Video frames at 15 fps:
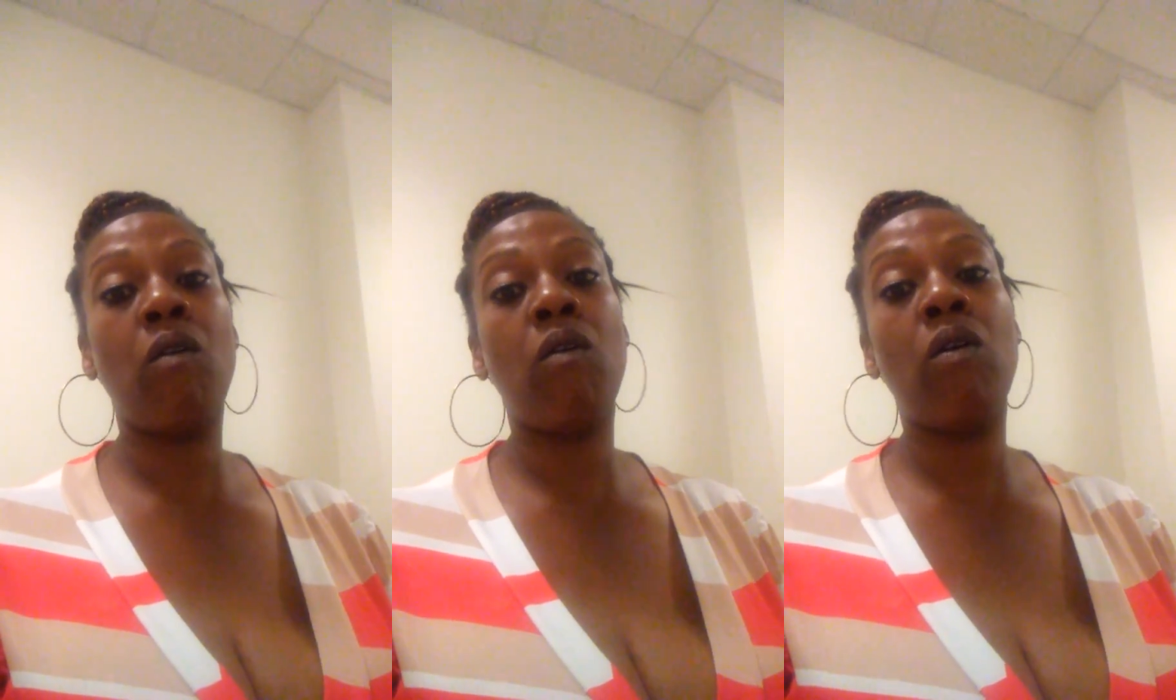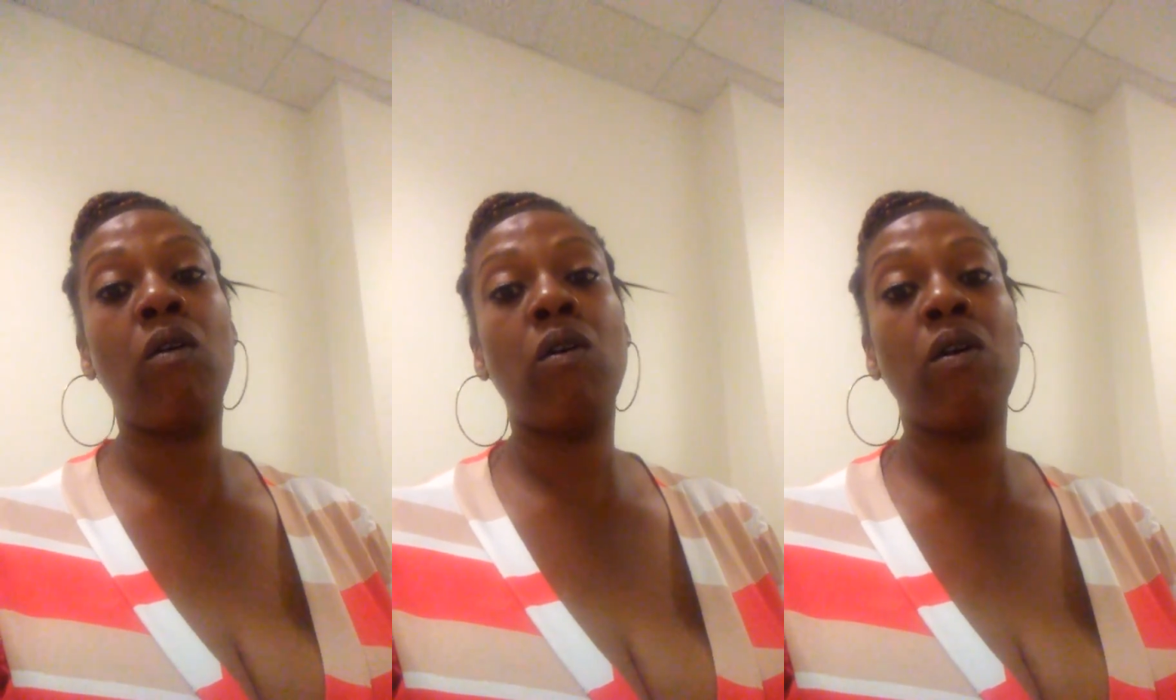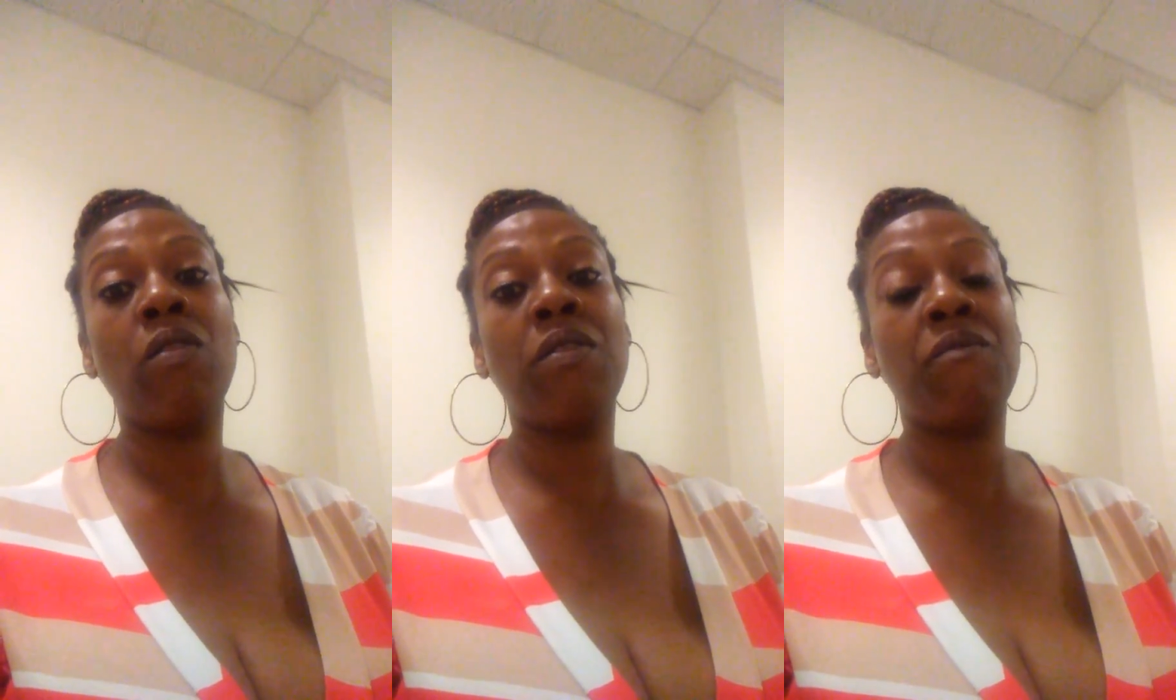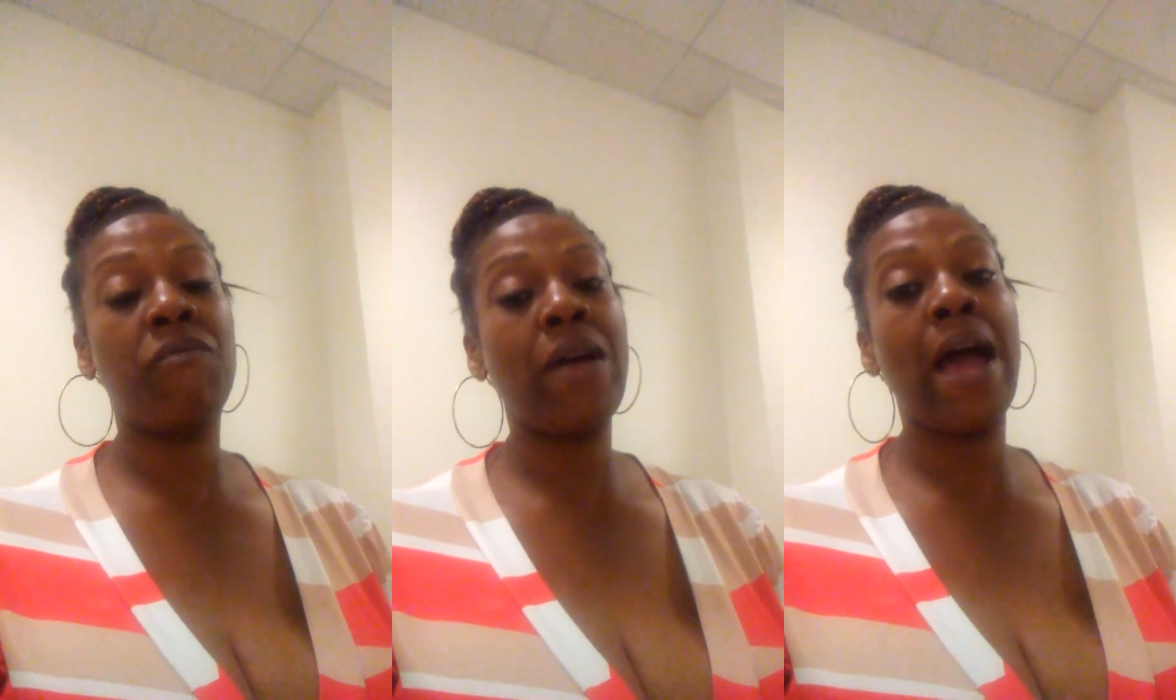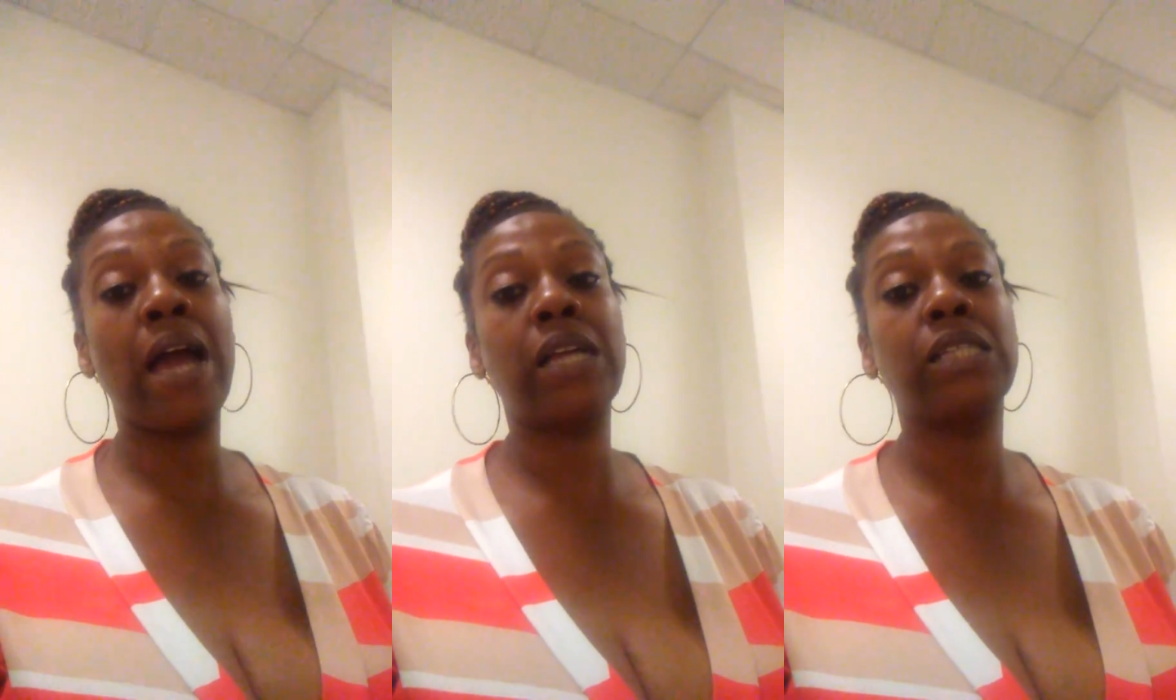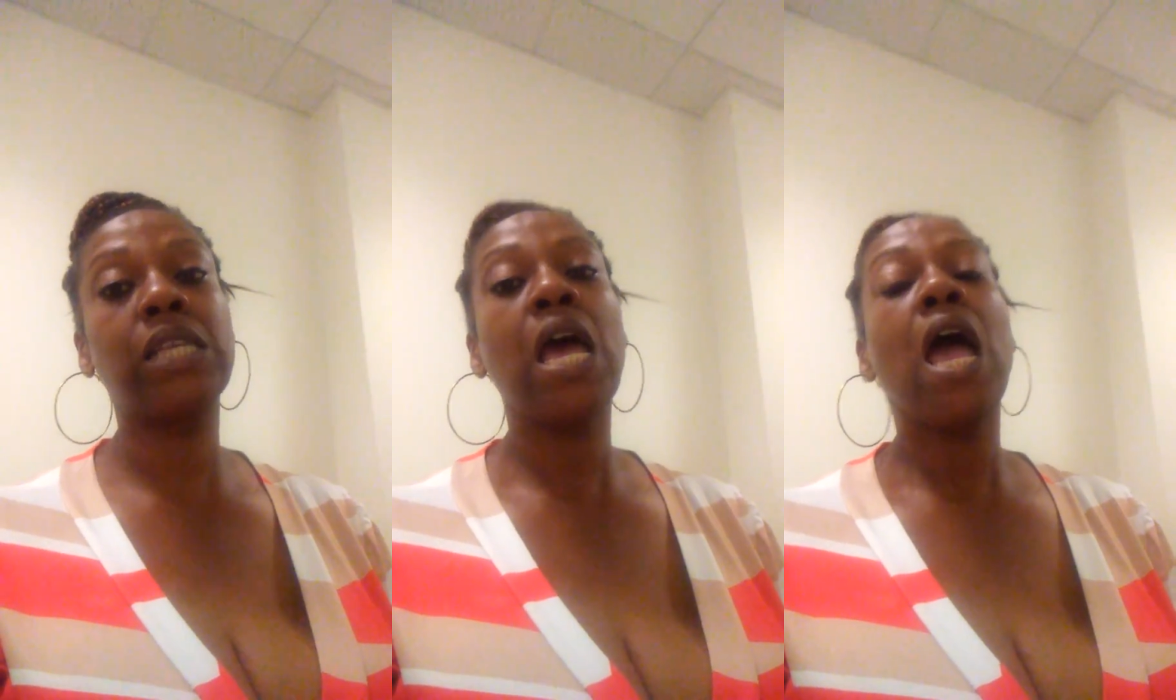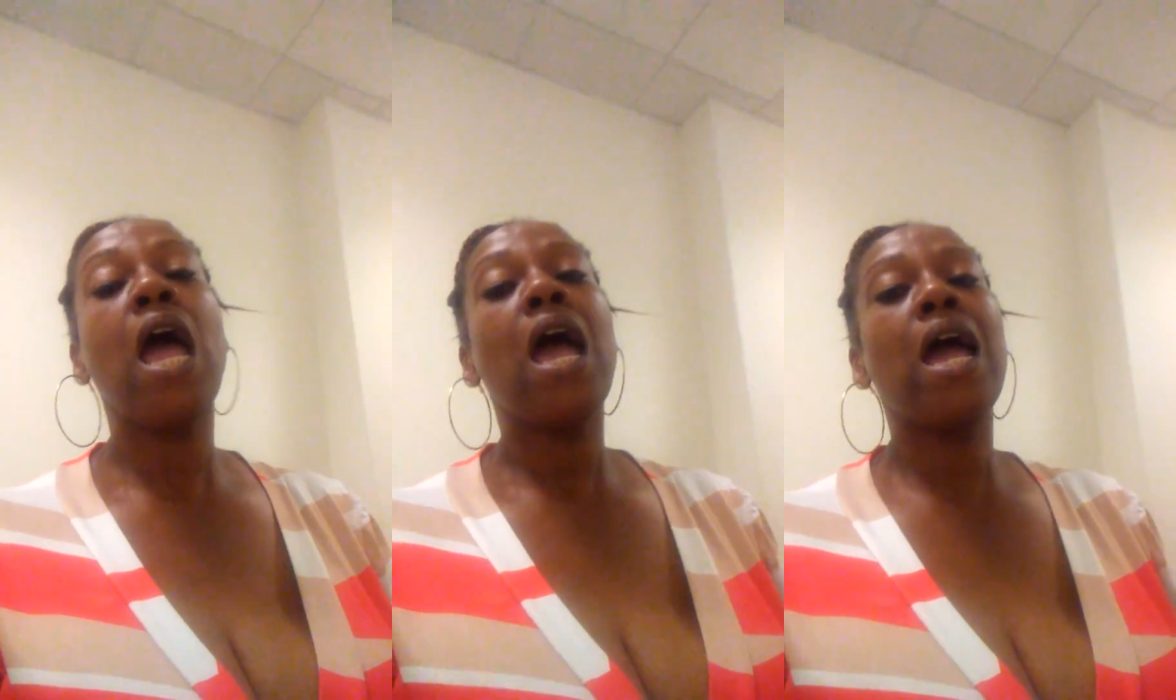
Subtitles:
all the facts